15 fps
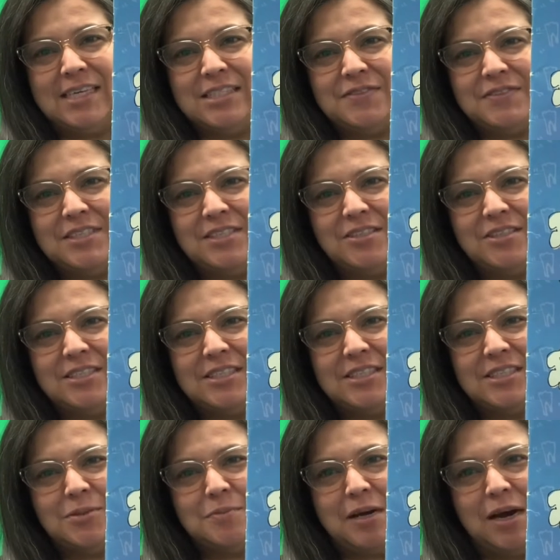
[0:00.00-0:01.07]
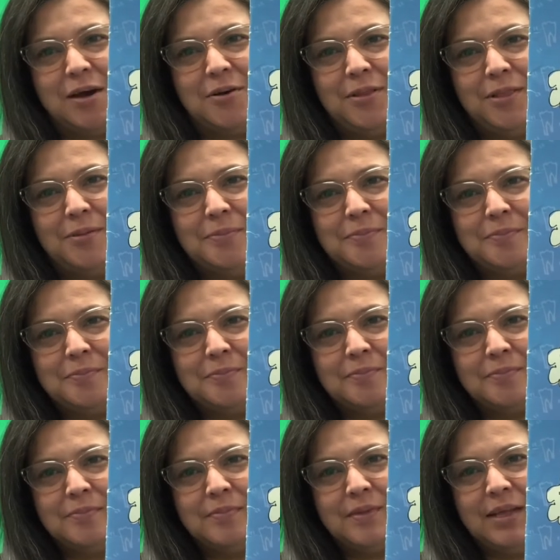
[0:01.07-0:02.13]
fingers in his mouth.
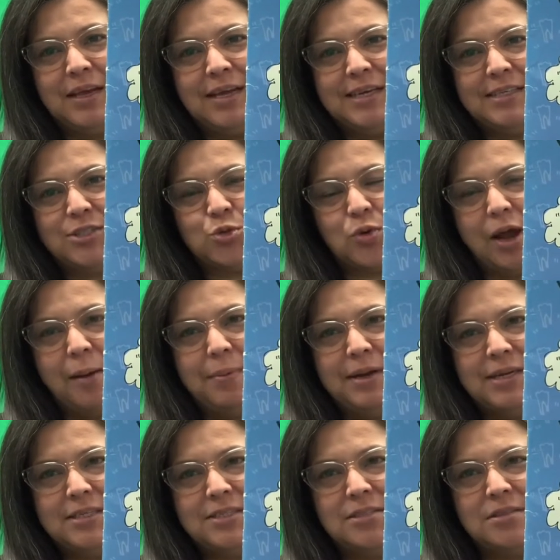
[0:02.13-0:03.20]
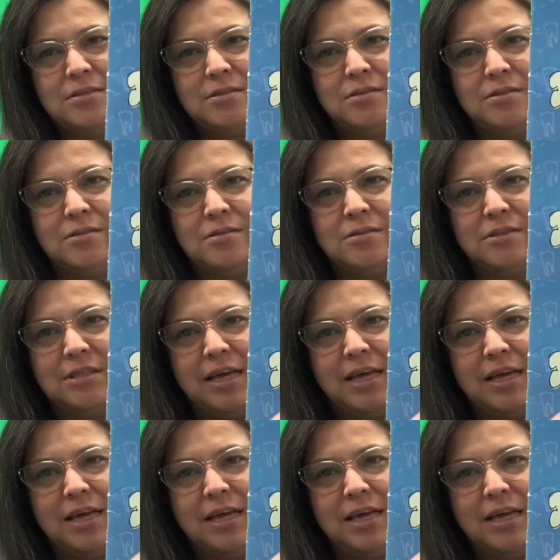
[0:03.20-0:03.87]
He's grabbing a tooth